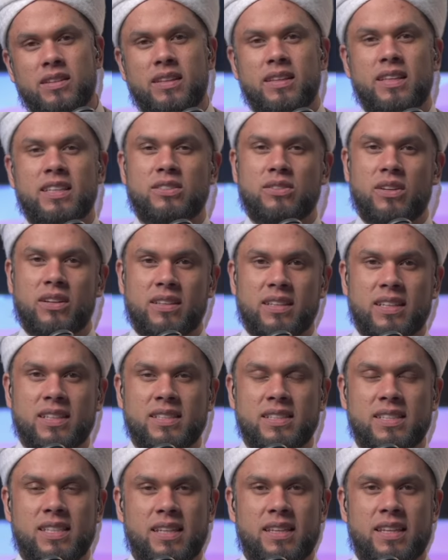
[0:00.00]
So then they start
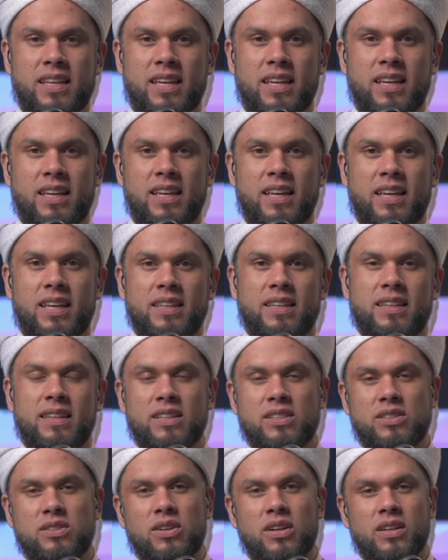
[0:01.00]
rinsing there. Then
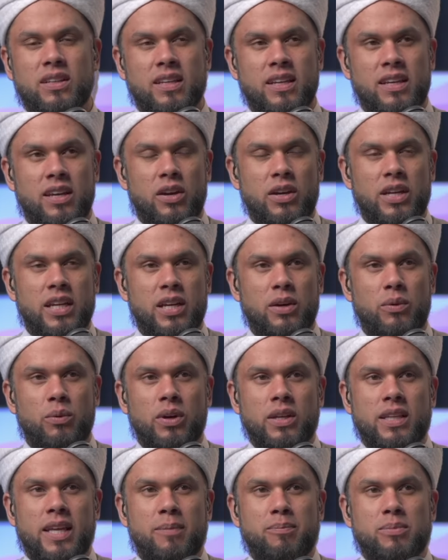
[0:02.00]
they start, okay, now
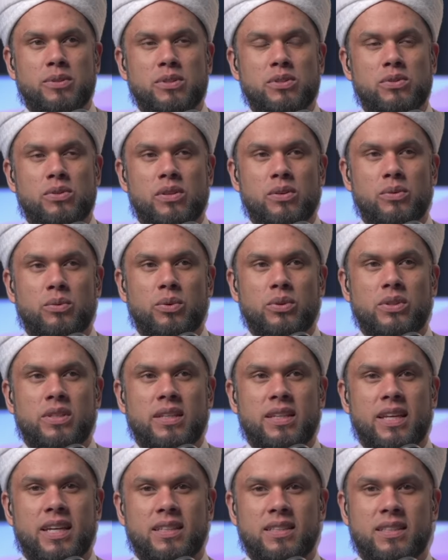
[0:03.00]
what happens to the
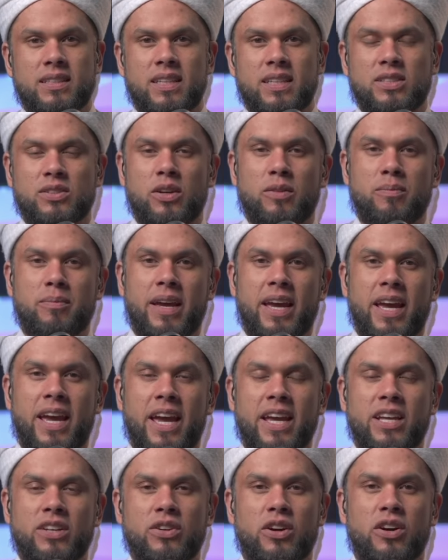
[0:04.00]
water that, that's on my
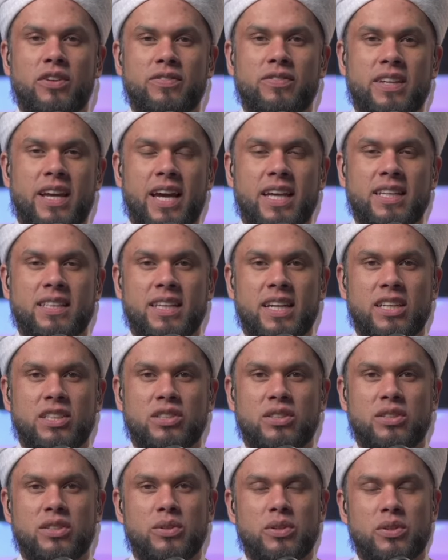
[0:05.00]
hand after I
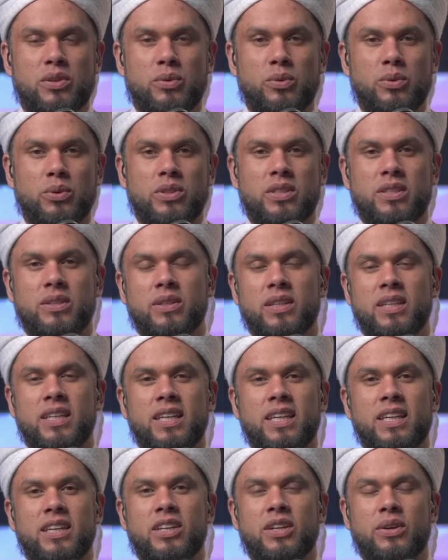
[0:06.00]
touch the, the water?
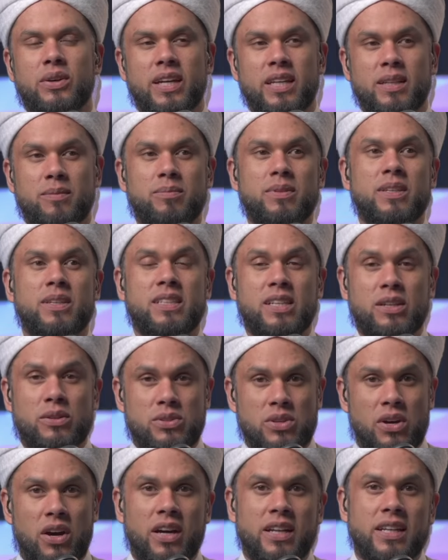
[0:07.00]
You know, and it, it
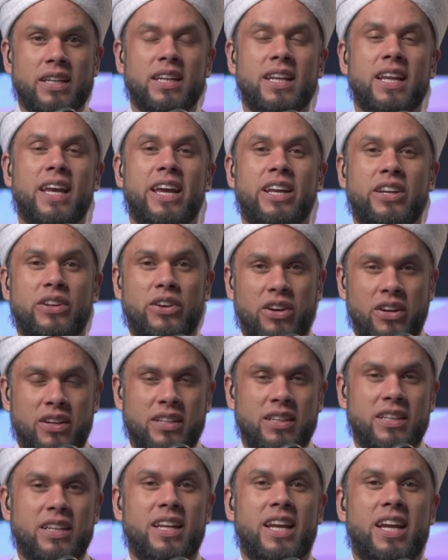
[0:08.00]
goes on and
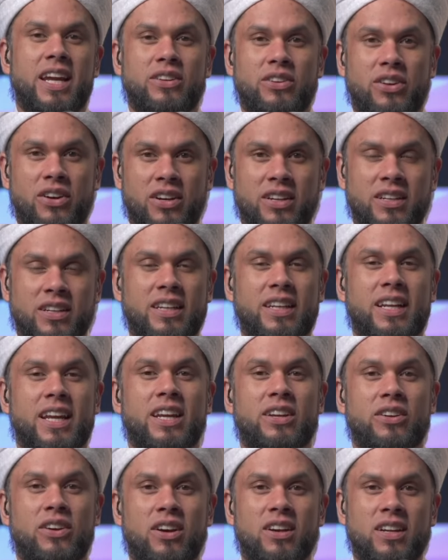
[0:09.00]
on and on
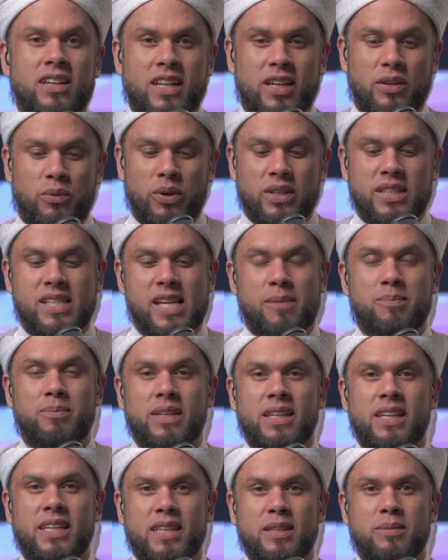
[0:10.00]
and on. And what's
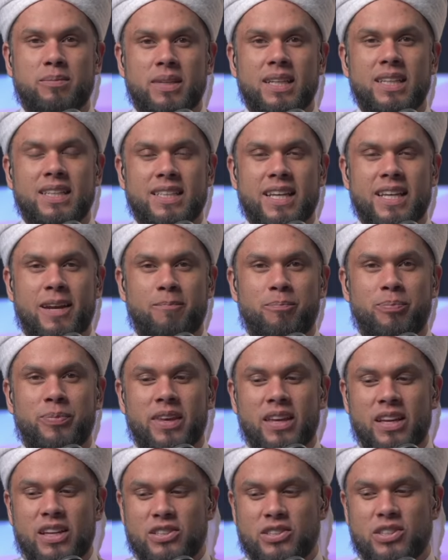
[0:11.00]
happening in the meantime?
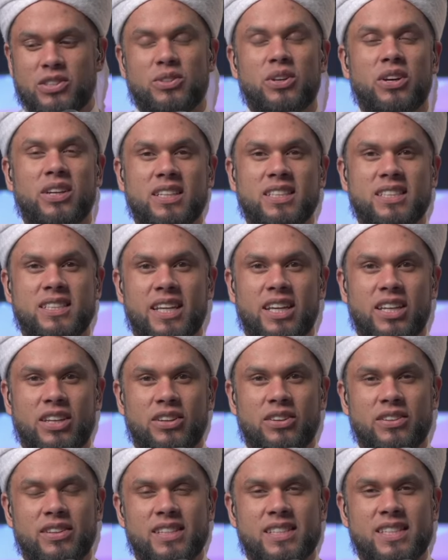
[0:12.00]
Shaitan is
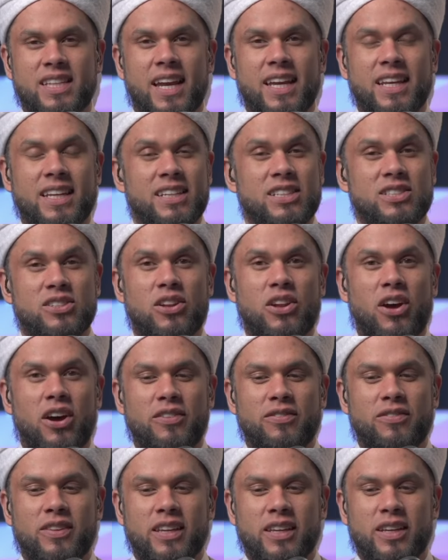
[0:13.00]
standing on the side and he's
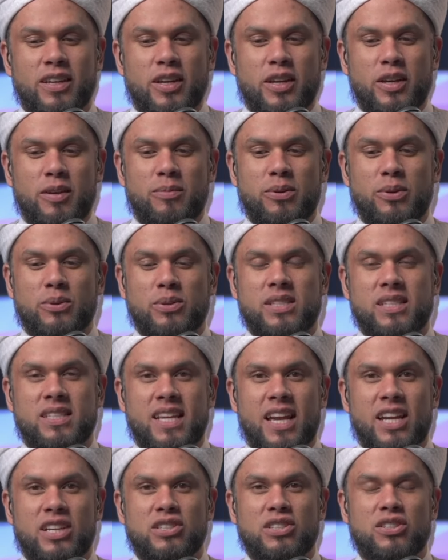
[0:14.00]
laughing because
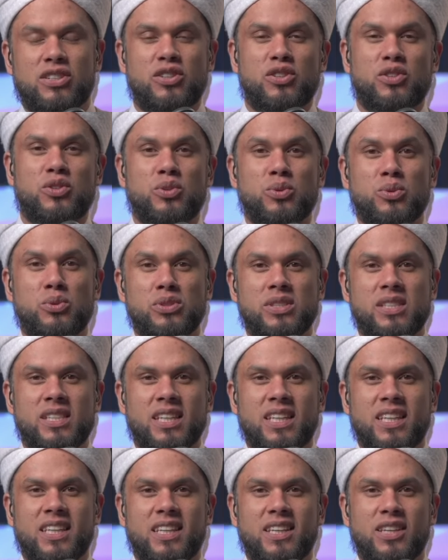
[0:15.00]
he's actually
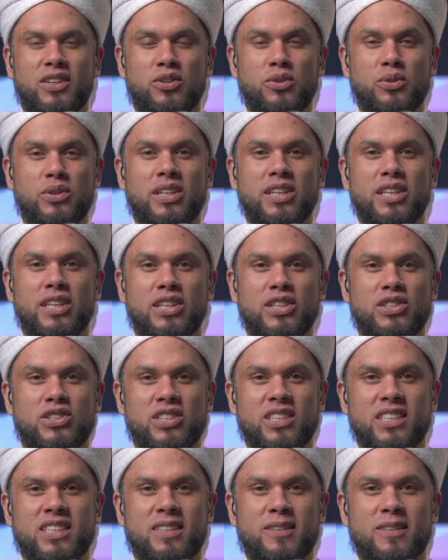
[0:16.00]
using your
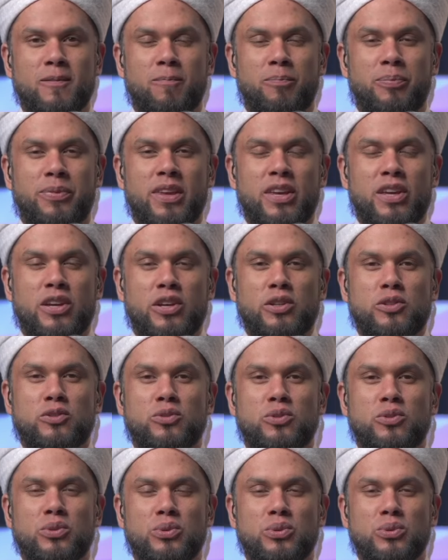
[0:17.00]
religion
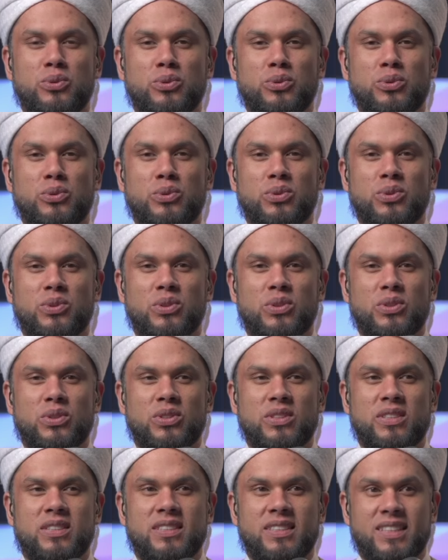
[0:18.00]
to
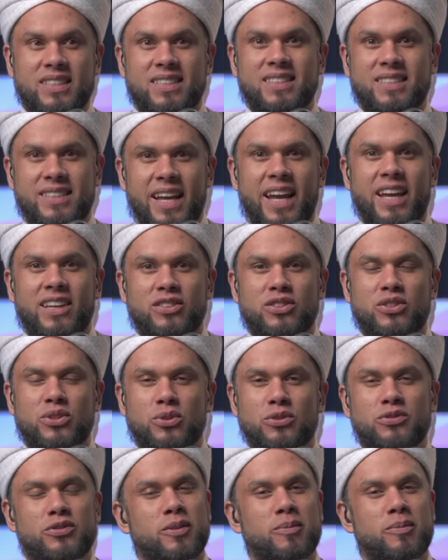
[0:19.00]
distract
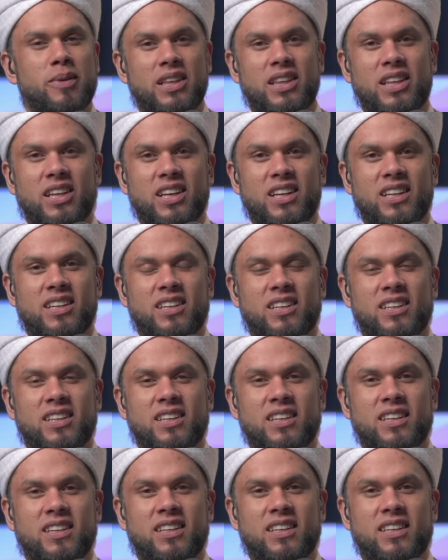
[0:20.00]
you from Allah.
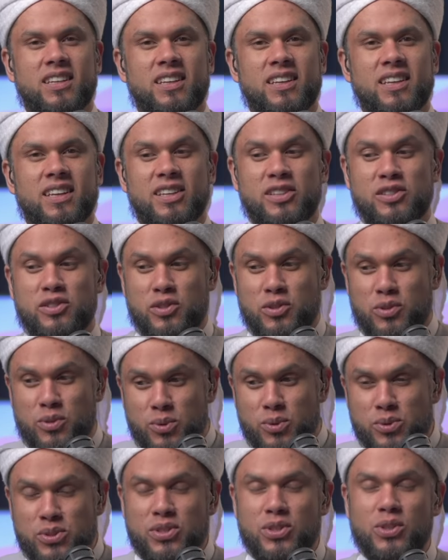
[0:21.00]
He's
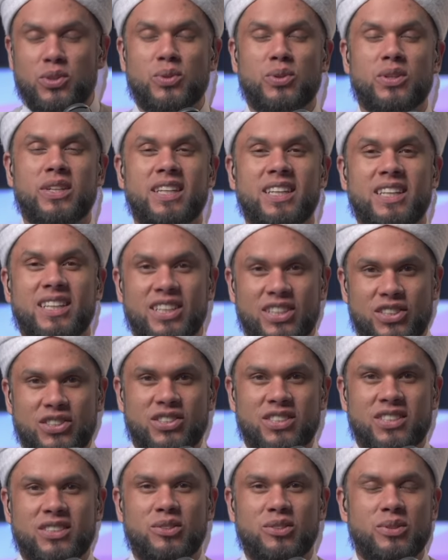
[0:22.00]
using your
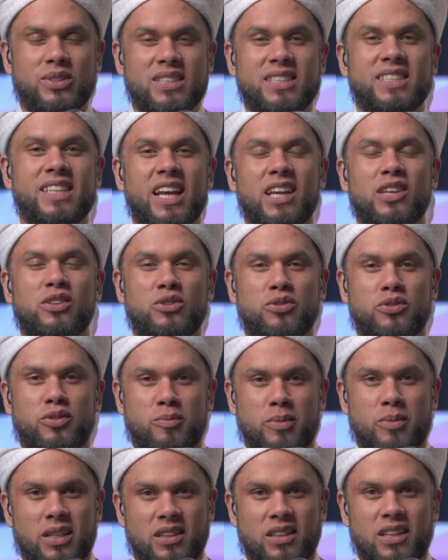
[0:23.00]
religion to distract you
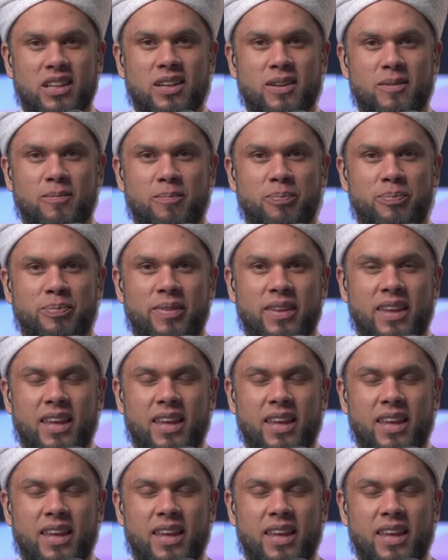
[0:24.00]
from Allah.